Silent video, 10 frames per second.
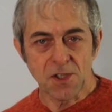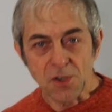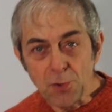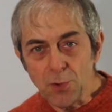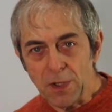
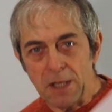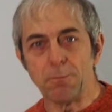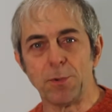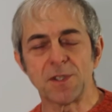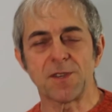two
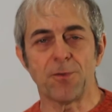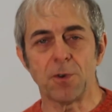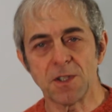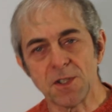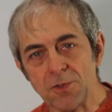inputs
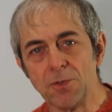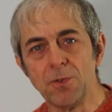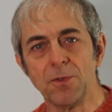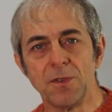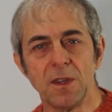for
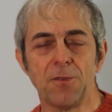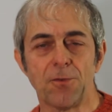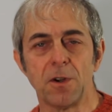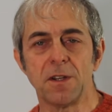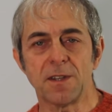two
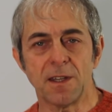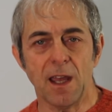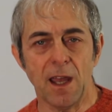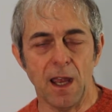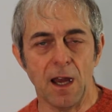different
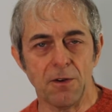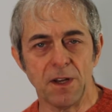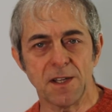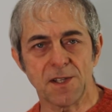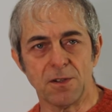
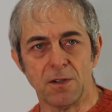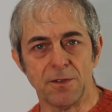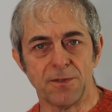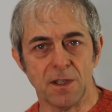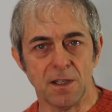areas
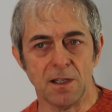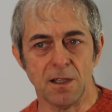of